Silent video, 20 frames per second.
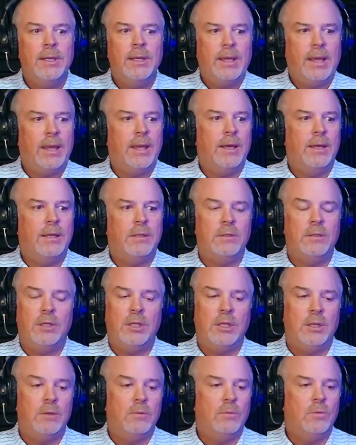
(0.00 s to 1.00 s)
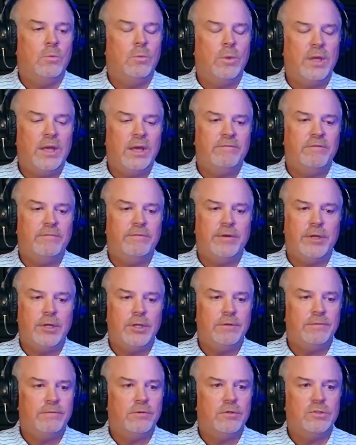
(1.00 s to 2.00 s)
And we have a very
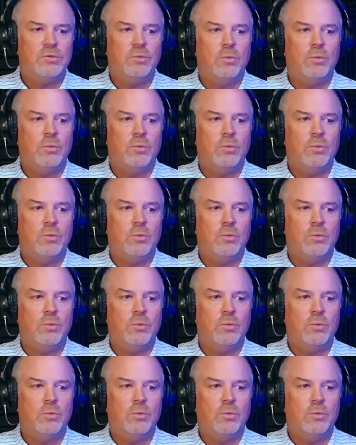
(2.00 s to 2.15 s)
diverse